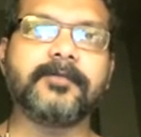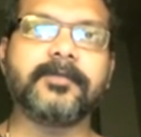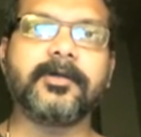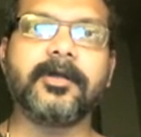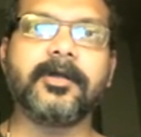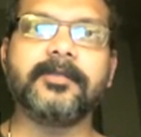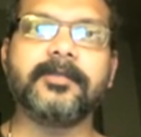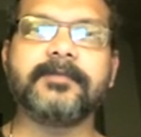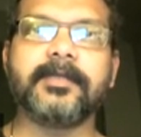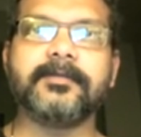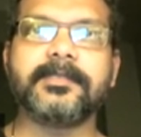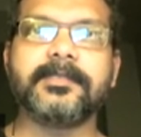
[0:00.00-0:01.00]
of the columns
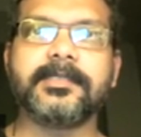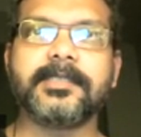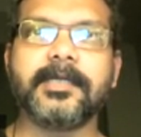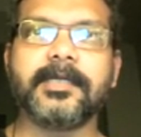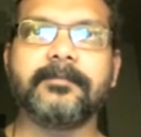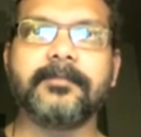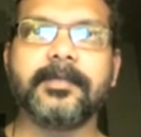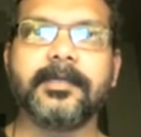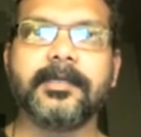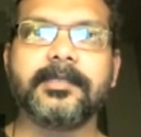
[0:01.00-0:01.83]
value is the same.